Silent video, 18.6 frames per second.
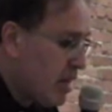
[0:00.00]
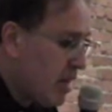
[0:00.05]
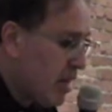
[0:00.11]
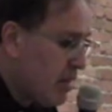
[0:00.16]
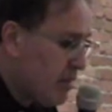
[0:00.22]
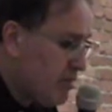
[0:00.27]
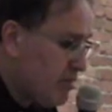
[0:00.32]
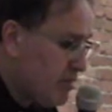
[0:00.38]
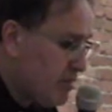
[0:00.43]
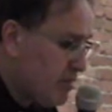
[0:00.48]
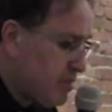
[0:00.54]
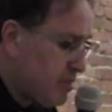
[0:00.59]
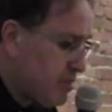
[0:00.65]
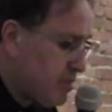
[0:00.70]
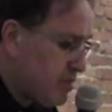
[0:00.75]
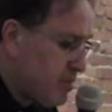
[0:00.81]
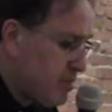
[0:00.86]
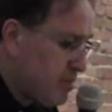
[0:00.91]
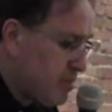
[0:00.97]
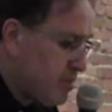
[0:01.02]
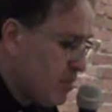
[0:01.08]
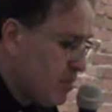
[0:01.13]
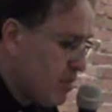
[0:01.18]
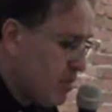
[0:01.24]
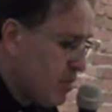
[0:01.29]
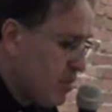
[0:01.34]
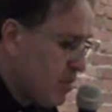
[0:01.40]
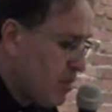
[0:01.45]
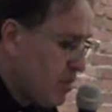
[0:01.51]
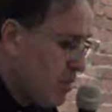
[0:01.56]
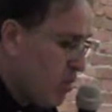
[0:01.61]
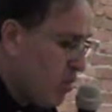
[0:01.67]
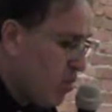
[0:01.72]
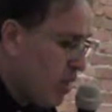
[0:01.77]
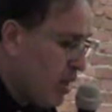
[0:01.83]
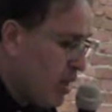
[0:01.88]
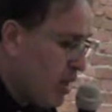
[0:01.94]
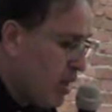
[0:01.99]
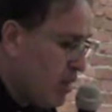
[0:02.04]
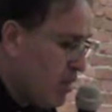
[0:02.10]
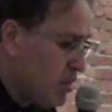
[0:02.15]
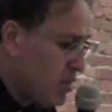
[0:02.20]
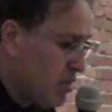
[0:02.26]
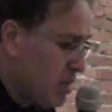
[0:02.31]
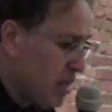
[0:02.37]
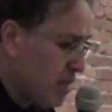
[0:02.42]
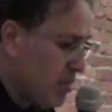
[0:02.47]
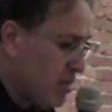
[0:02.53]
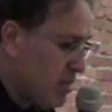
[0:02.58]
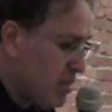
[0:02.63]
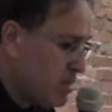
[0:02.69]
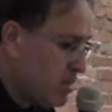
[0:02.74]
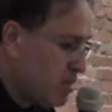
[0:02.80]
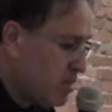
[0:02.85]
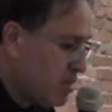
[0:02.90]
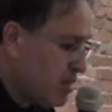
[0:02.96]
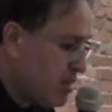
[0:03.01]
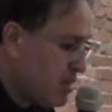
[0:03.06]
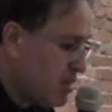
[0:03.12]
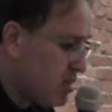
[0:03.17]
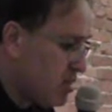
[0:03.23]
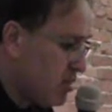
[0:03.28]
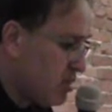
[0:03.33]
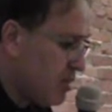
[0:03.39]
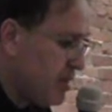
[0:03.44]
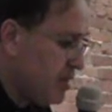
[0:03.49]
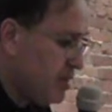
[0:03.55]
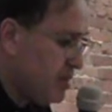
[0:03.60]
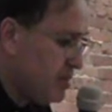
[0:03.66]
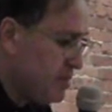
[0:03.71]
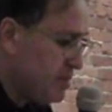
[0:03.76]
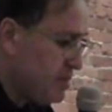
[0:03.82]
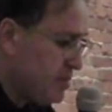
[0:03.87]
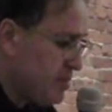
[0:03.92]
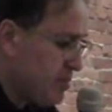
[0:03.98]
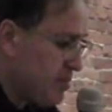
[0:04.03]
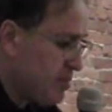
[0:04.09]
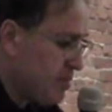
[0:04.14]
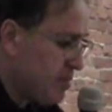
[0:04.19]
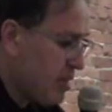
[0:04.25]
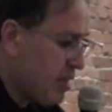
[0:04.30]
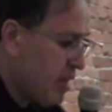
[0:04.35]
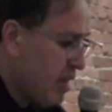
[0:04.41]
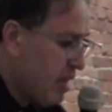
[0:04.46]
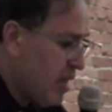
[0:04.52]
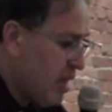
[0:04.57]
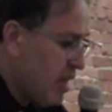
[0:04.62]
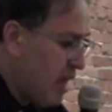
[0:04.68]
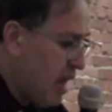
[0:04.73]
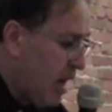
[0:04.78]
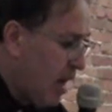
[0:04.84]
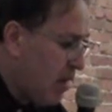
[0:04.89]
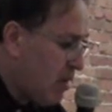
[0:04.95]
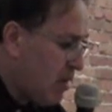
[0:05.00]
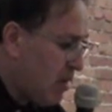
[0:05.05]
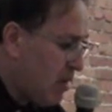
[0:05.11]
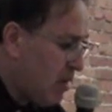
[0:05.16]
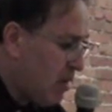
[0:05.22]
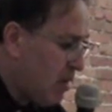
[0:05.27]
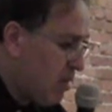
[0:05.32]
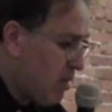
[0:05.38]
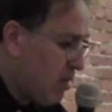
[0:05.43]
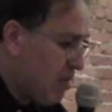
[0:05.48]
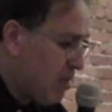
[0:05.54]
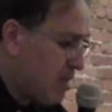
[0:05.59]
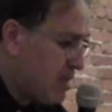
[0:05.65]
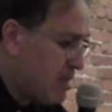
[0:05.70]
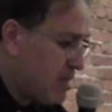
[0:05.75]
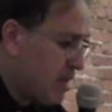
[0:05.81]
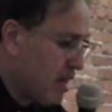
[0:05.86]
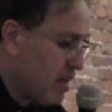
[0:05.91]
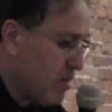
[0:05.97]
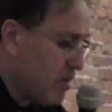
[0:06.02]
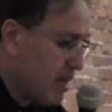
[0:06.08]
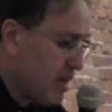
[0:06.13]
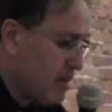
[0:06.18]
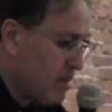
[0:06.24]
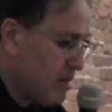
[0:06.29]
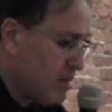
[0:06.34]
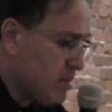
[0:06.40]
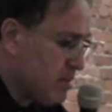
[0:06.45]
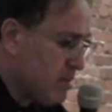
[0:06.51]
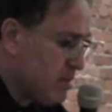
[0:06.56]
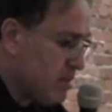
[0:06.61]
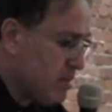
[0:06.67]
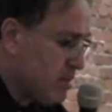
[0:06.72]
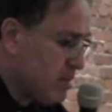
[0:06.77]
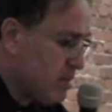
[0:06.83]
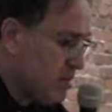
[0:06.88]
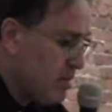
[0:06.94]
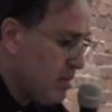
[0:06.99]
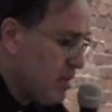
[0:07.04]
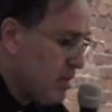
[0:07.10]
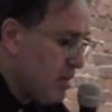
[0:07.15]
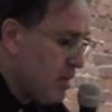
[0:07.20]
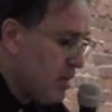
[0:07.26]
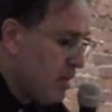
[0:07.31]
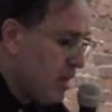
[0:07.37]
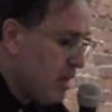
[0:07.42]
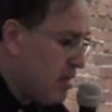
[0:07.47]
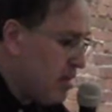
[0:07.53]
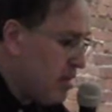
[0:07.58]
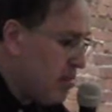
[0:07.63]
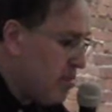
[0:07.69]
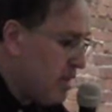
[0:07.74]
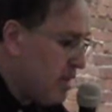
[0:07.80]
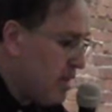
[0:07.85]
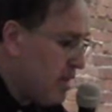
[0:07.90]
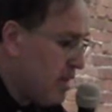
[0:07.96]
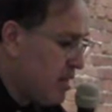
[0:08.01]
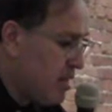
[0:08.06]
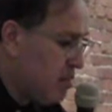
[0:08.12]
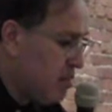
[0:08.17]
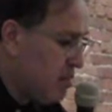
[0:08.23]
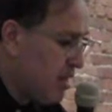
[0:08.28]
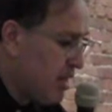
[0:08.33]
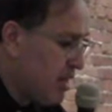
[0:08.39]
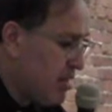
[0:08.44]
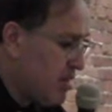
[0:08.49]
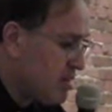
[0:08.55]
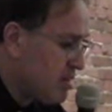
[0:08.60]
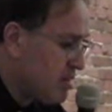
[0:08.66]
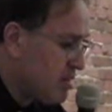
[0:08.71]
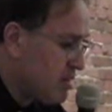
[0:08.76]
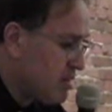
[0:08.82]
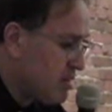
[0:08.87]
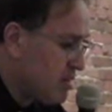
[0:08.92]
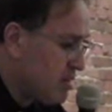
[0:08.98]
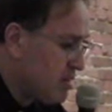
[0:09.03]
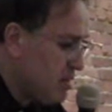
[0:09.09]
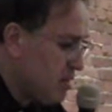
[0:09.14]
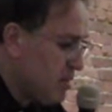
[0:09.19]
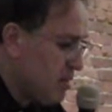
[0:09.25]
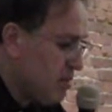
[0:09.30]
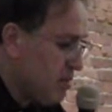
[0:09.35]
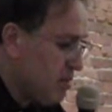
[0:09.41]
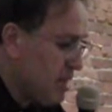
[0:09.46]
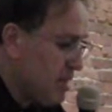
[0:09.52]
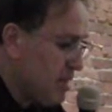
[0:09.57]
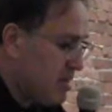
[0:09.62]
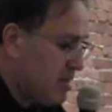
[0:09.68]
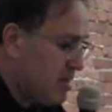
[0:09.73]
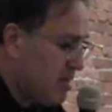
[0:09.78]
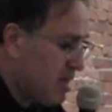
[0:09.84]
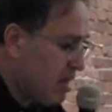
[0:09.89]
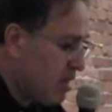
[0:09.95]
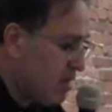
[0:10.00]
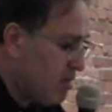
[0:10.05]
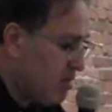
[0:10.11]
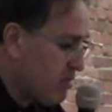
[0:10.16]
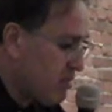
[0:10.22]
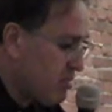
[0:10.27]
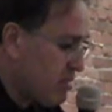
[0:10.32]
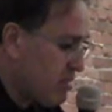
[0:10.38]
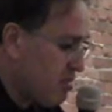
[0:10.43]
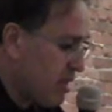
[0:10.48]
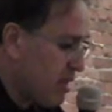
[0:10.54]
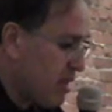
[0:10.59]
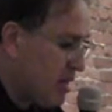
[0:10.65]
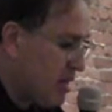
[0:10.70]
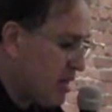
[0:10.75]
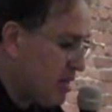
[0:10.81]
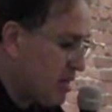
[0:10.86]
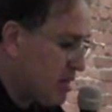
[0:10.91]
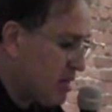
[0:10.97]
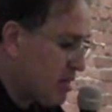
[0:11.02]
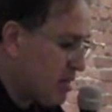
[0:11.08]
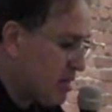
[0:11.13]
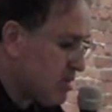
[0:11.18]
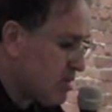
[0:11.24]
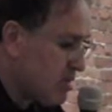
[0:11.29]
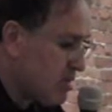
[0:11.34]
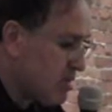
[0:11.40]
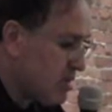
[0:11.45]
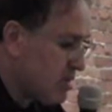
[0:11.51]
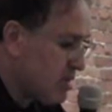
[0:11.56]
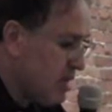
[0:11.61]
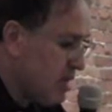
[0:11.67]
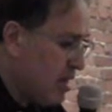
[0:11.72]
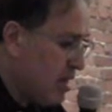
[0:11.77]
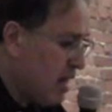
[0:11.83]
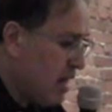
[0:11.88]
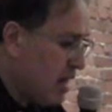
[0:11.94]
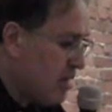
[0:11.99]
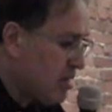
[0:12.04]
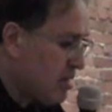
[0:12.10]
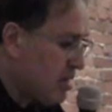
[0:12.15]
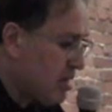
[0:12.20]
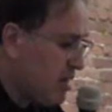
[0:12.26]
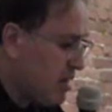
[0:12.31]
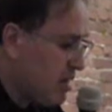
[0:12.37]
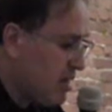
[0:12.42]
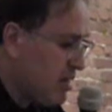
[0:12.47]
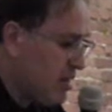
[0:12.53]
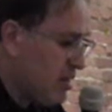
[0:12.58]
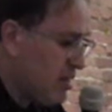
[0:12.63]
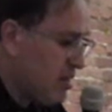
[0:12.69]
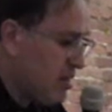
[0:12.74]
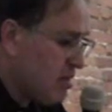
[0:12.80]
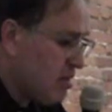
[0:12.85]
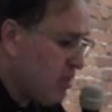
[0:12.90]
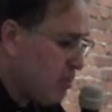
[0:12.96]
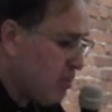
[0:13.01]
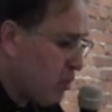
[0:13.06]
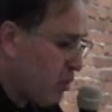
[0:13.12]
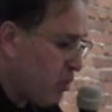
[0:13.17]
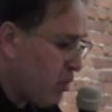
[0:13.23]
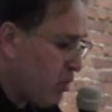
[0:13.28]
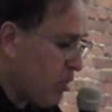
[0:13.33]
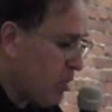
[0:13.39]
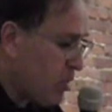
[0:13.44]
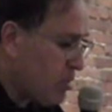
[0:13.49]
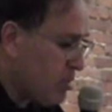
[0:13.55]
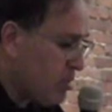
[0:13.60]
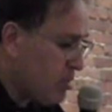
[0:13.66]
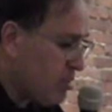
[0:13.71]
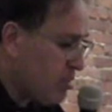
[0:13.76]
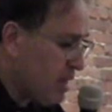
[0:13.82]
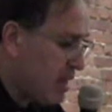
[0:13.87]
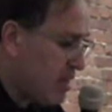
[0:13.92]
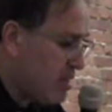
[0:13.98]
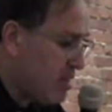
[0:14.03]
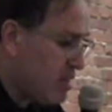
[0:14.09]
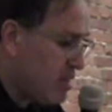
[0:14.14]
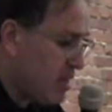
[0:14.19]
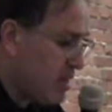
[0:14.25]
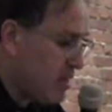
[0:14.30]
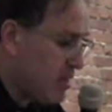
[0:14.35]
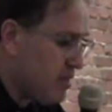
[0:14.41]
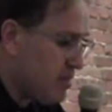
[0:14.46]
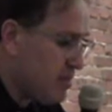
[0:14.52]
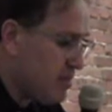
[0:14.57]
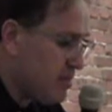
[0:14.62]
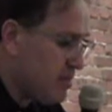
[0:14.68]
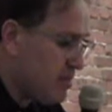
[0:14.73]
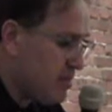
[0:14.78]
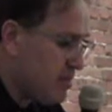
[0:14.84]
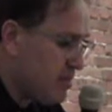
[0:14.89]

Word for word: Love, when are you coming to rescue me? How long must I wait? And the million plus, myself, my others, are they the pores on my skin,